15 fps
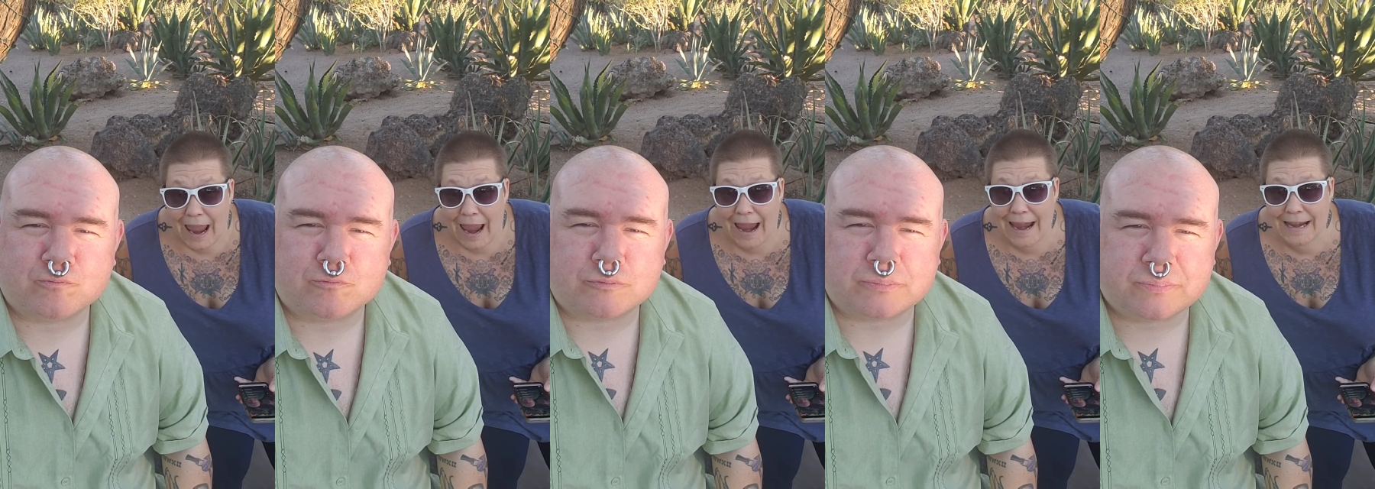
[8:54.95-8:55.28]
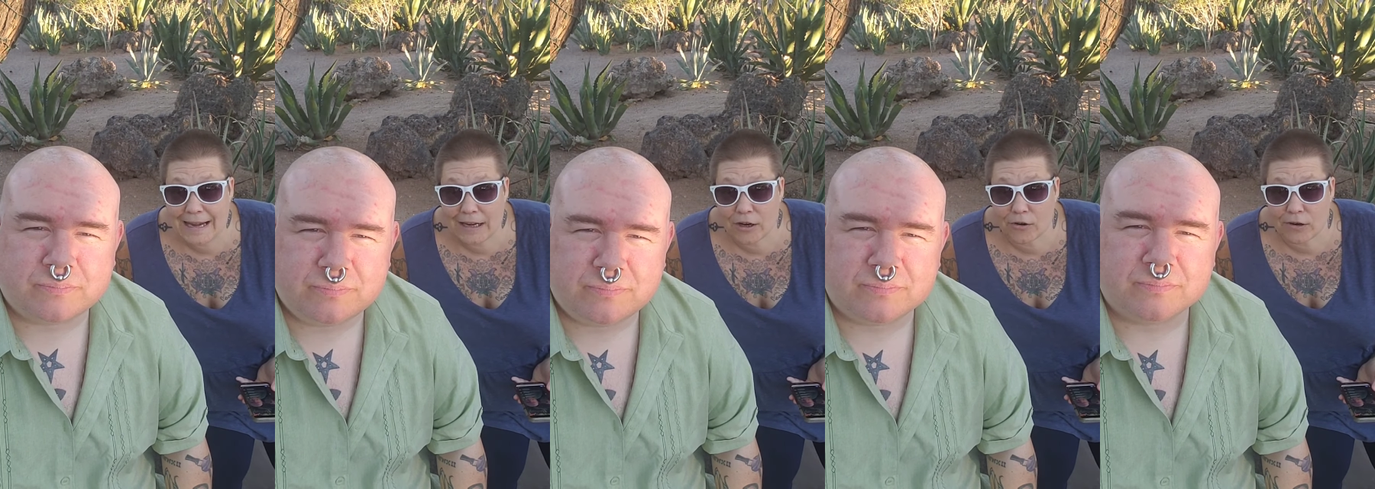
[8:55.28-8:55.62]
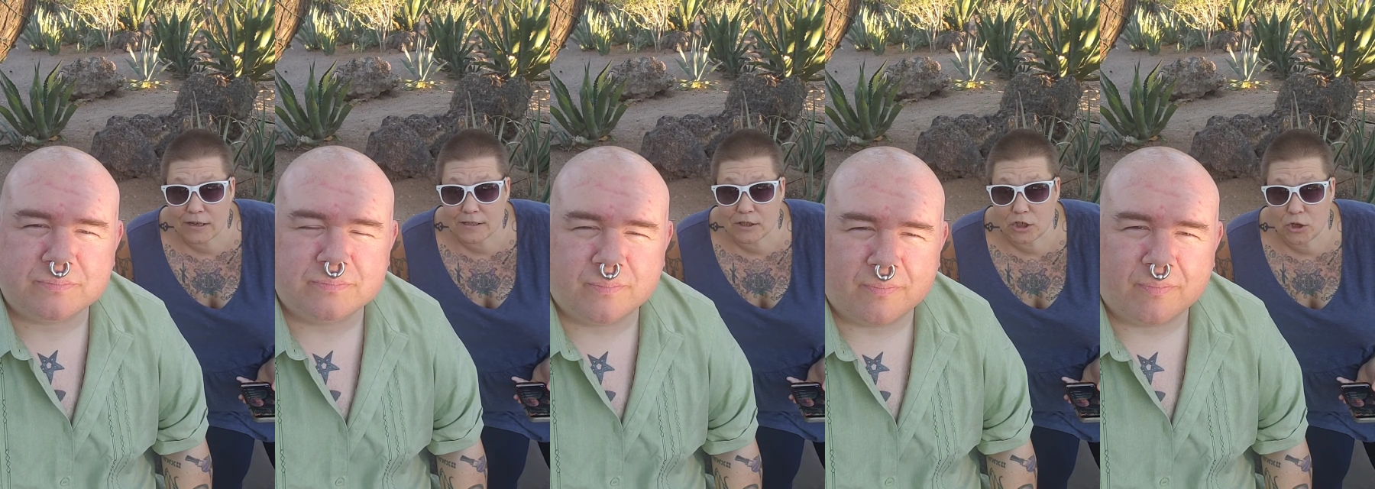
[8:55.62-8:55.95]
Speaker 1: 80
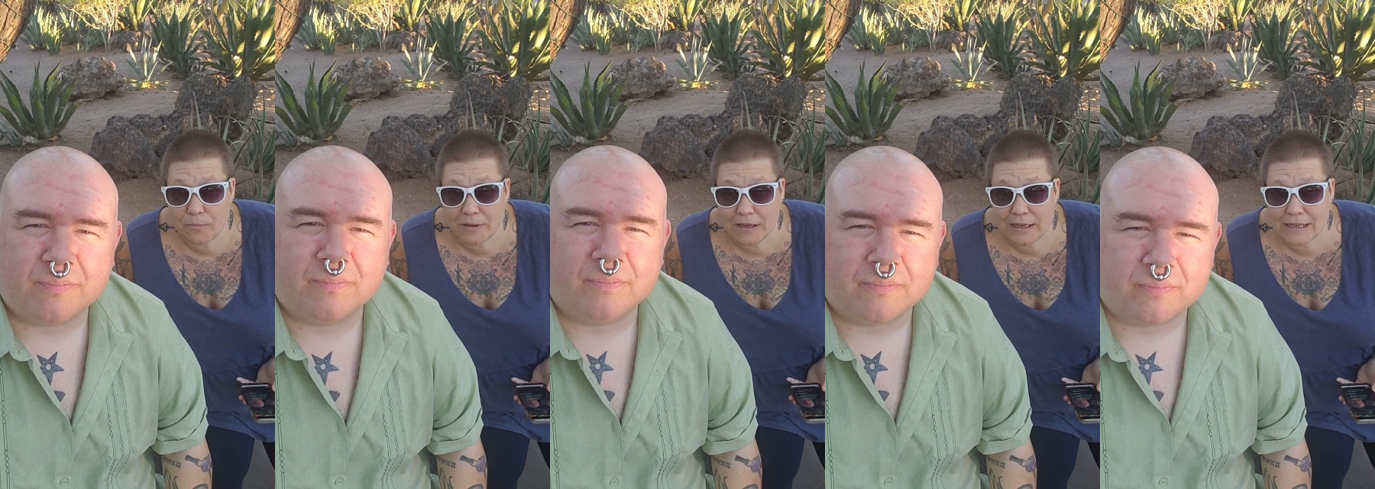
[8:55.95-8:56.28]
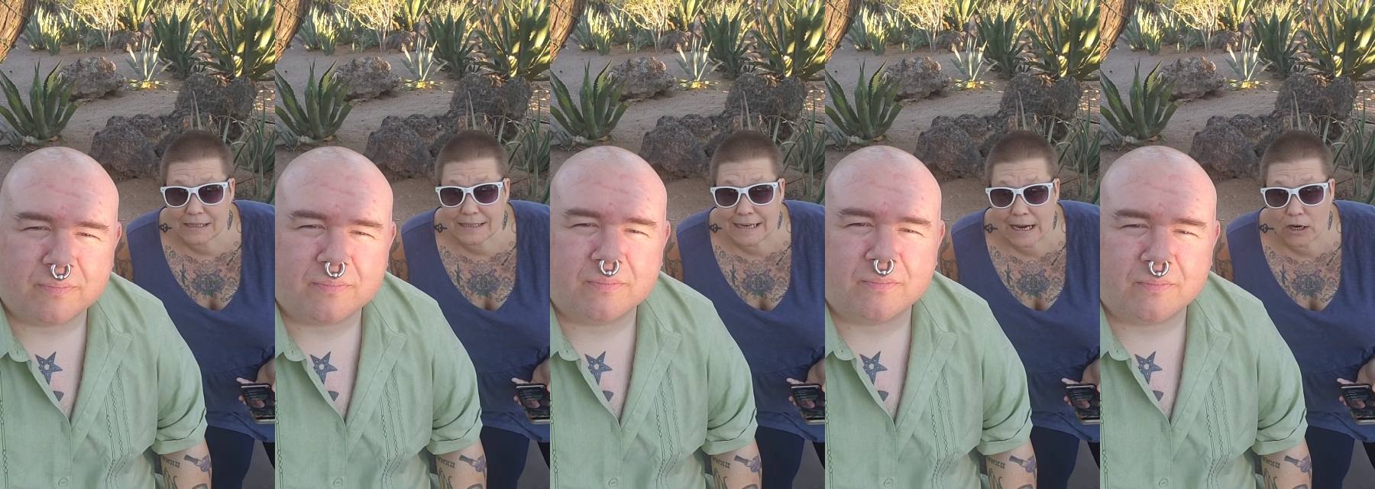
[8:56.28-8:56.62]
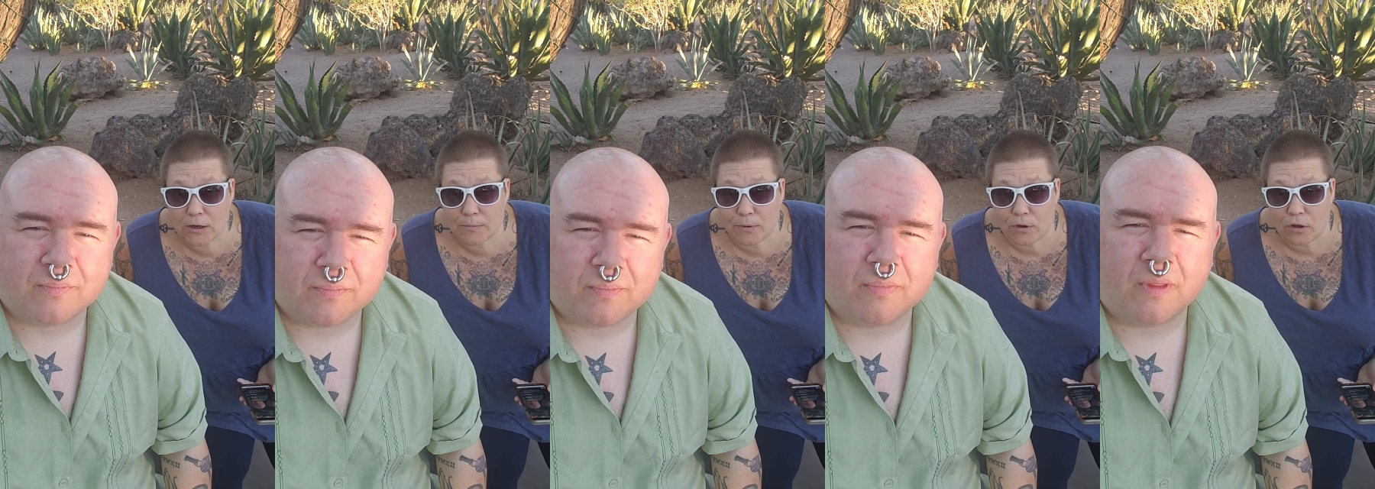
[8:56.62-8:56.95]
degrees and humidity is
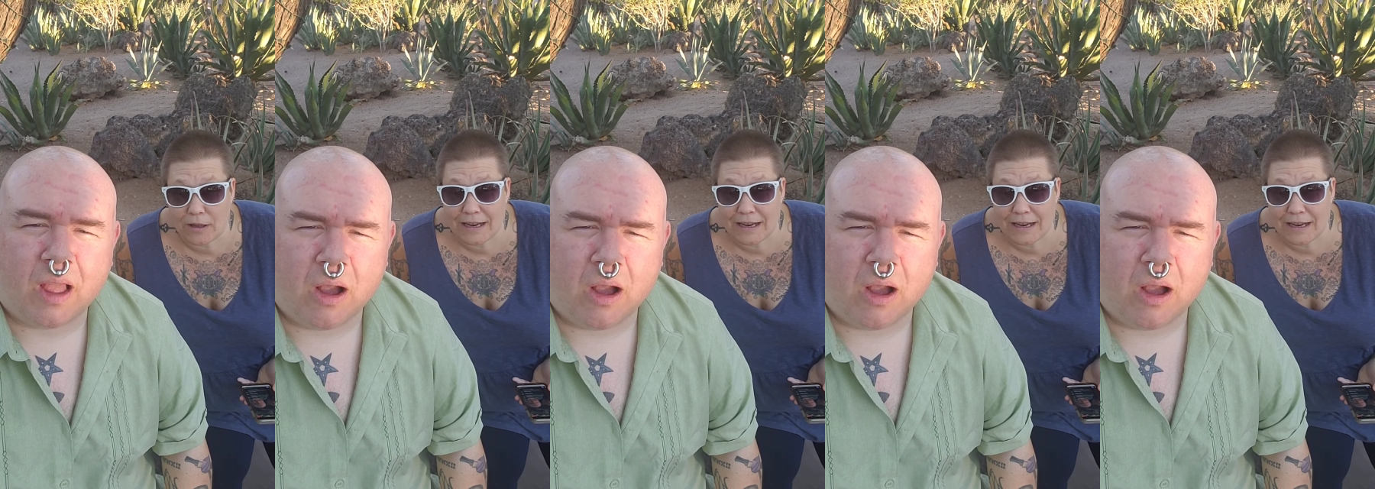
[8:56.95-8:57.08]
terrible.